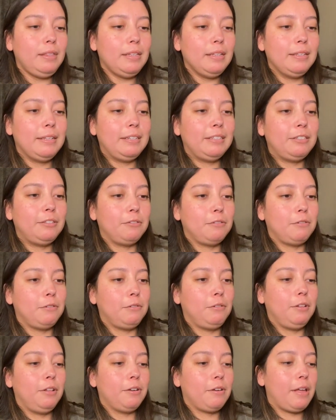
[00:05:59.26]
That's so
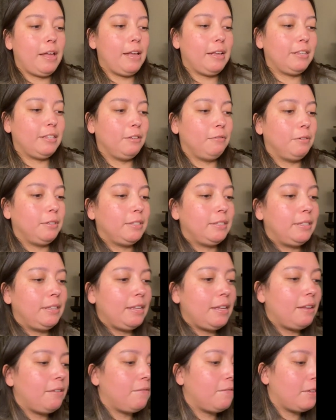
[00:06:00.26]
cool. Okay, so we'll
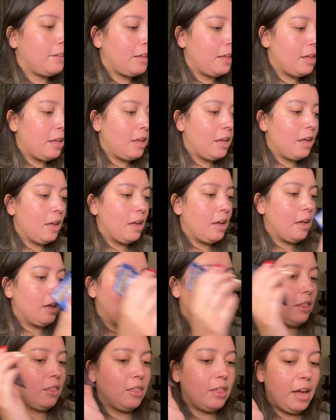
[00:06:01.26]
sleeve
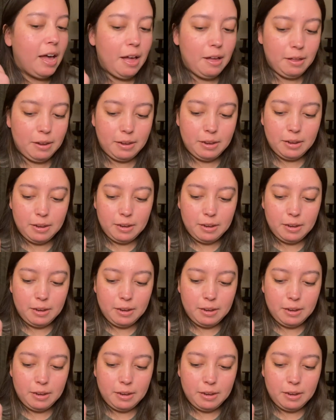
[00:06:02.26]
that.